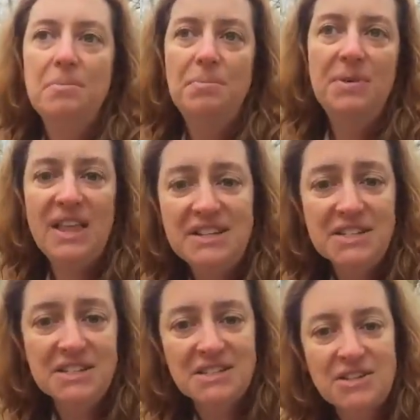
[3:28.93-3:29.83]
But
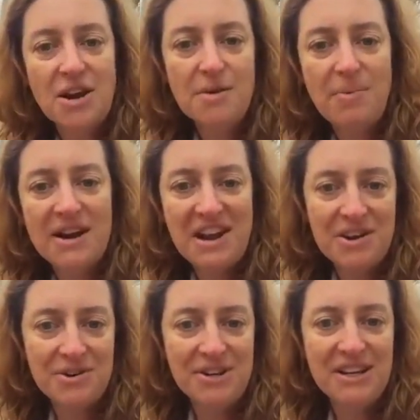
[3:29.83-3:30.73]
let's just start by
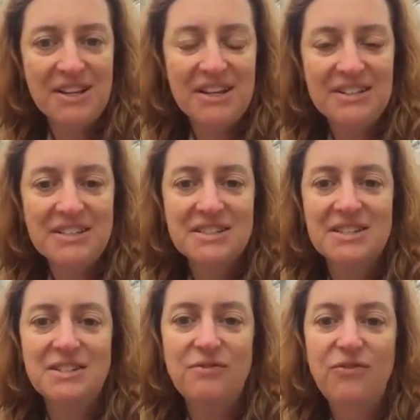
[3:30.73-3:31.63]
narrowing this
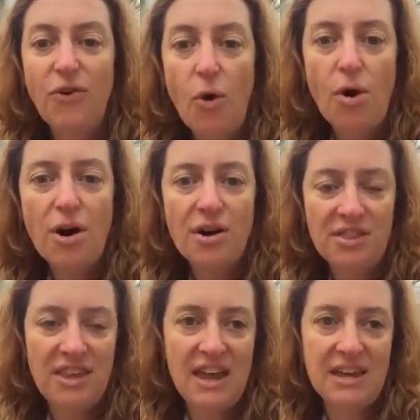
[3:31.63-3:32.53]
to 4
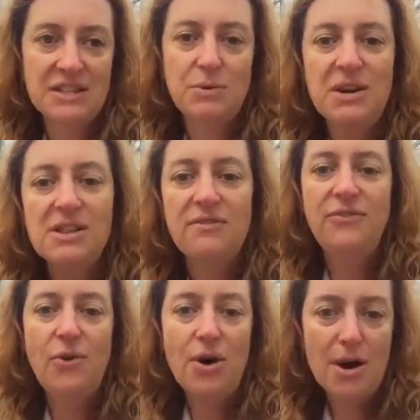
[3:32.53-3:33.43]
things. What are the
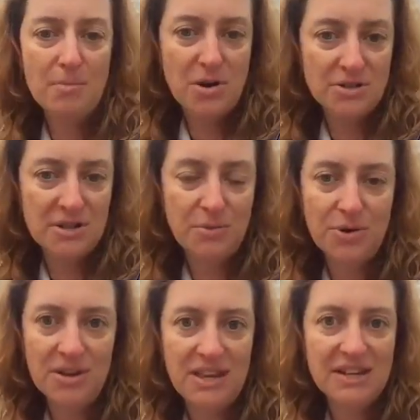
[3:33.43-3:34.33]
4 most
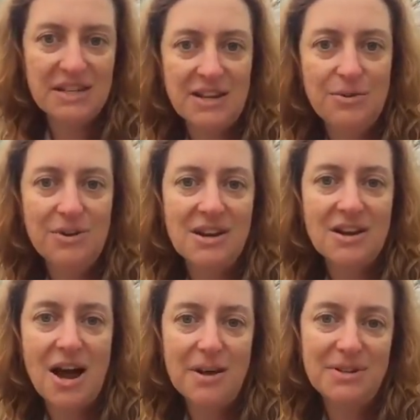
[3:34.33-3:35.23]
important things that you want to
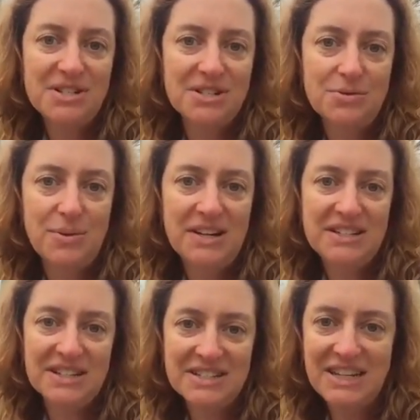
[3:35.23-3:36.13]
accomplish in
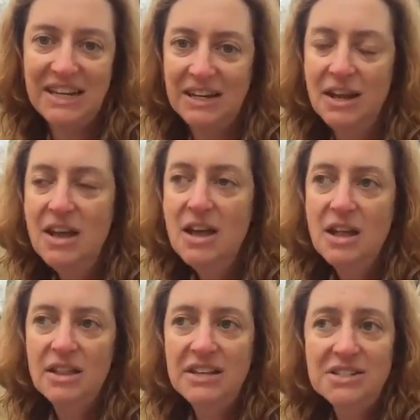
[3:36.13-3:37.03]
2016?
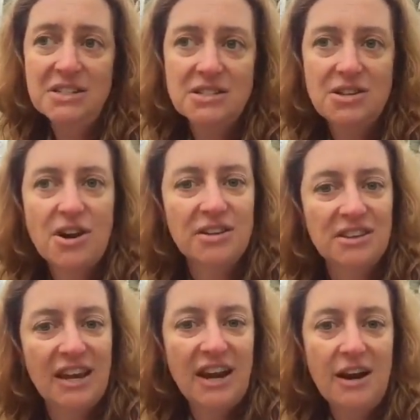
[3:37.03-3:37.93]
Let's just start
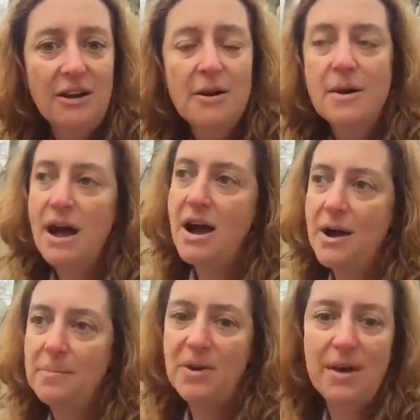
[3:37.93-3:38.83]
there.
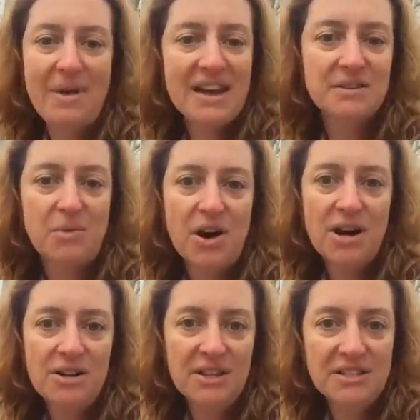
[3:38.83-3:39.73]
Come back
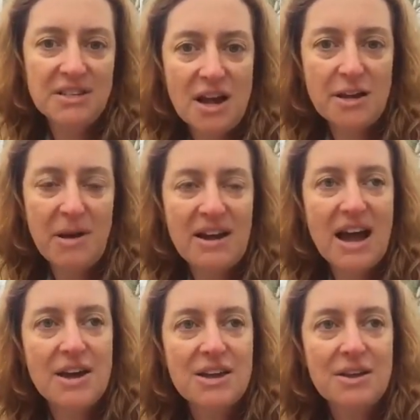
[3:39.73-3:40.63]
tomorrow and let's talk about
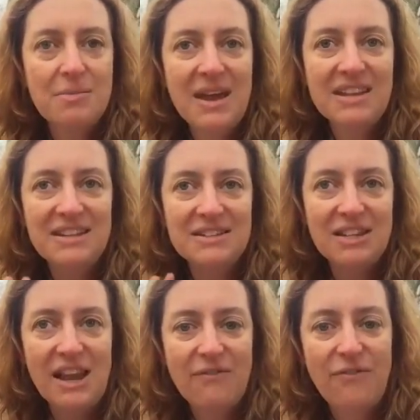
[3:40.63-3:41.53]
how you can make these
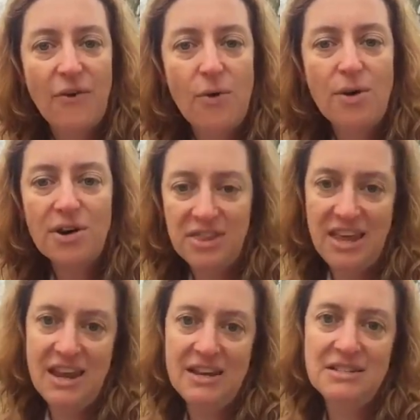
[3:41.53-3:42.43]
4
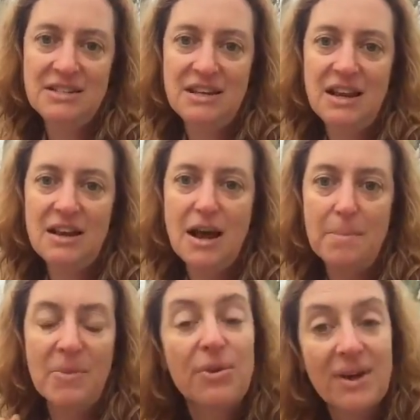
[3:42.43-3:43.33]
things
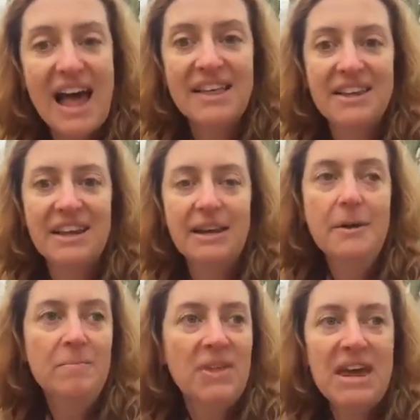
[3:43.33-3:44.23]
a reality.
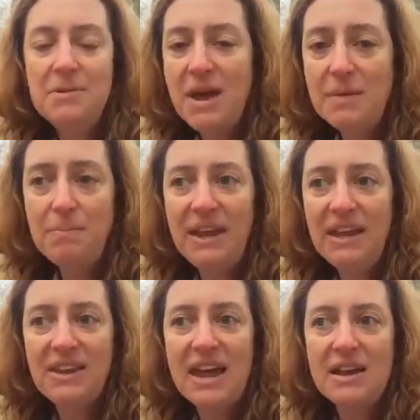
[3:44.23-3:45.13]
And it might
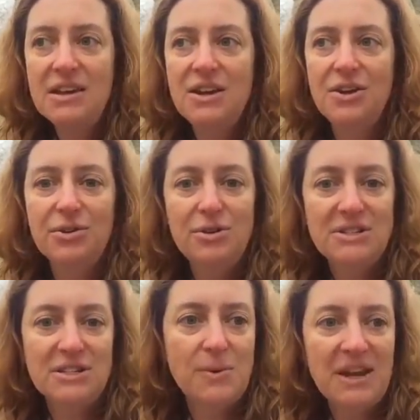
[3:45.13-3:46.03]
be that,
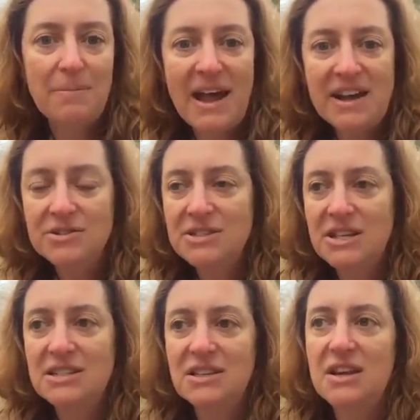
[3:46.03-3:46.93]
losing 20 pounds
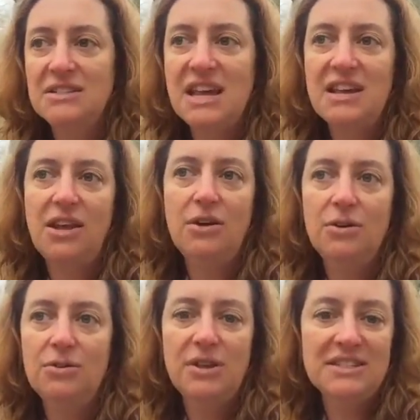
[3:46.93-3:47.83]
is going to take you,
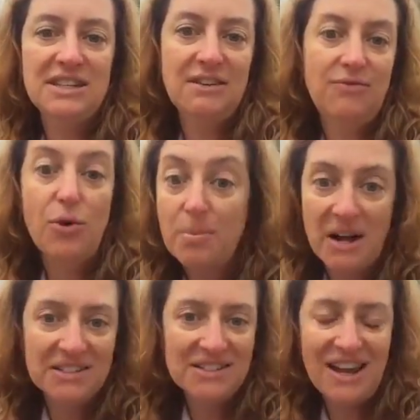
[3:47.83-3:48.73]
let's say, 4
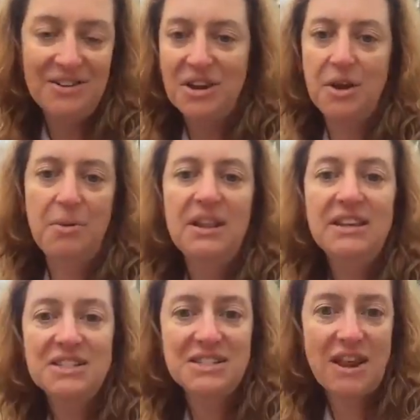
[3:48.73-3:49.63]
months. I don't know, but
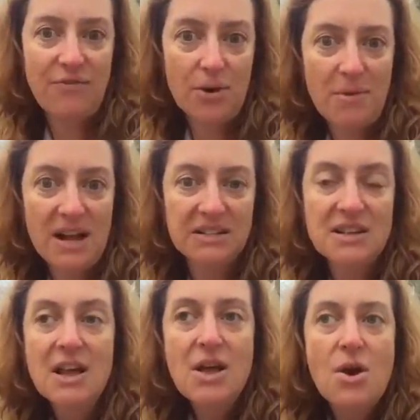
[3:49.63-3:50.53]
let's just say 4
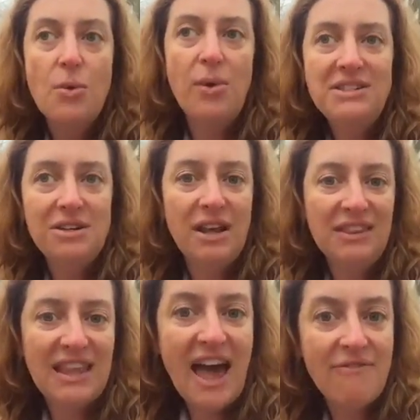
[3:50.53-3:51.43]
months. Once you
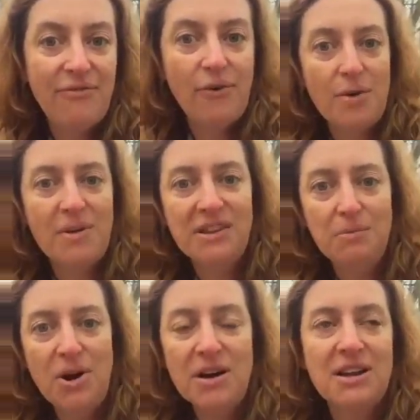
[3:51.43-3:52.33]
hit that 4-month
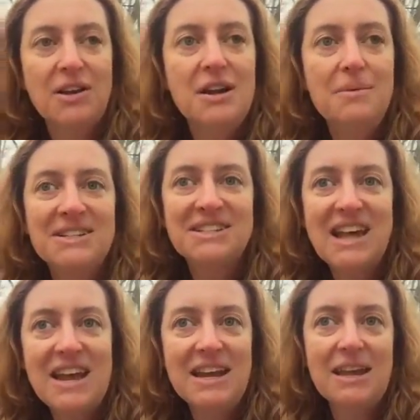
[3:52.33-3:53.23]
mark, you're going to be
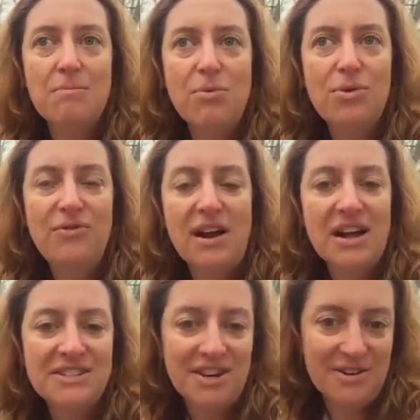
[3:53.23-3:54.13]
setting and moving
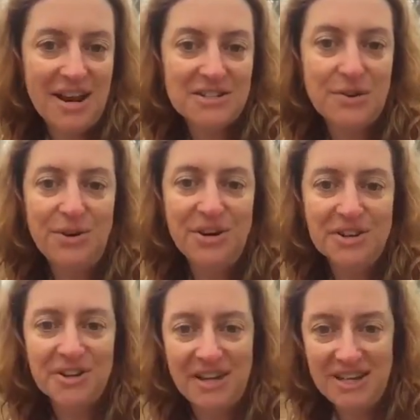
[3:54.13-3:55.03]
on to your next goal on
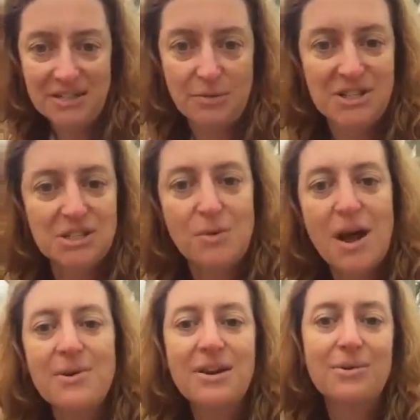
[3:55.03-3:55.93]
your list, which is
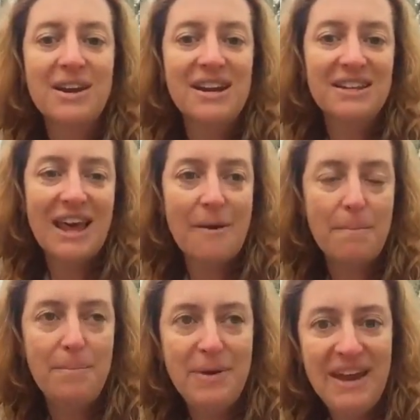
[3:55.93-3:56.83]
why we created that
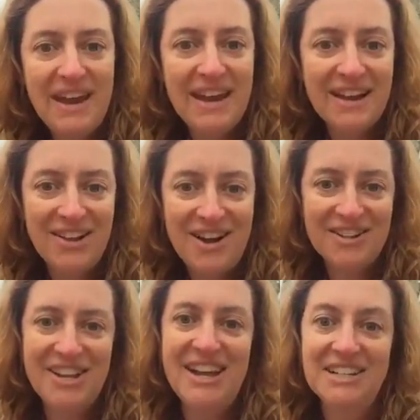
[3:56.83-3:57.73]
big,
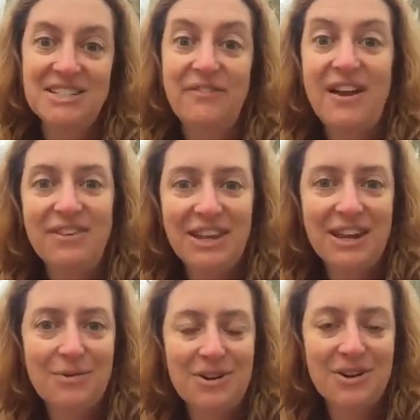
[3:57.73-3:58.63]
long list of everything
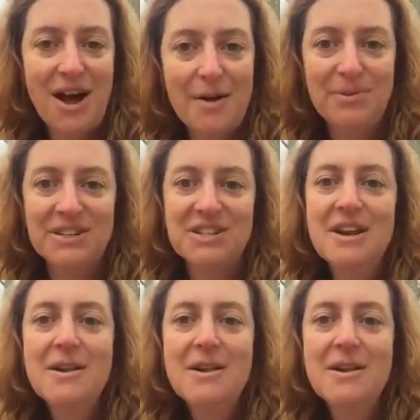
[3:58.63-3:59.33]
you want to accomplish.